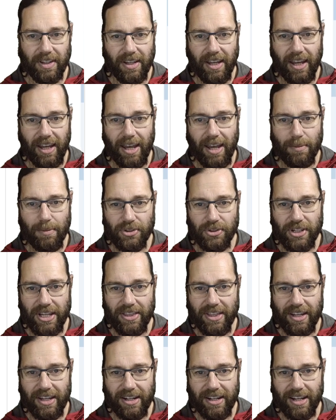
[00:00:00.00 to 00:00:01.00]
And we'll see
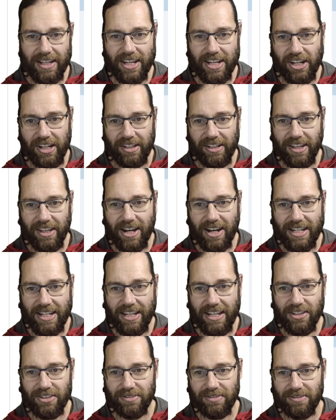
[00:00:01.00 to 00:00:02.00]
that it's actually the
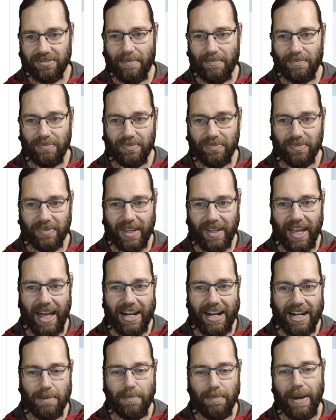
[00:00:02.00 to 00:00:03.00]
IDEs
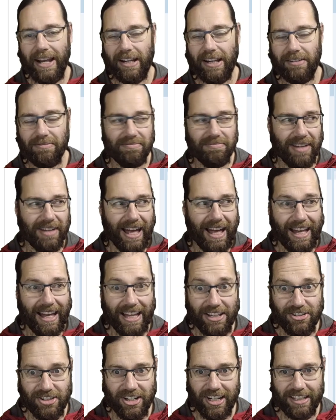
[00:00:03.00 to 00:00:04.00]
added it back
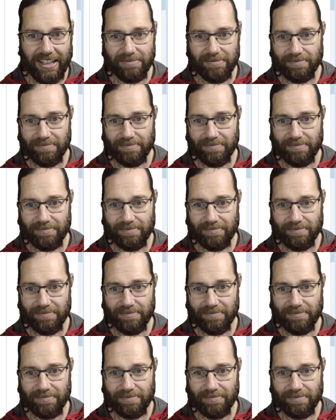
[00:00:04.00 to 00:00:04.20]
instantly.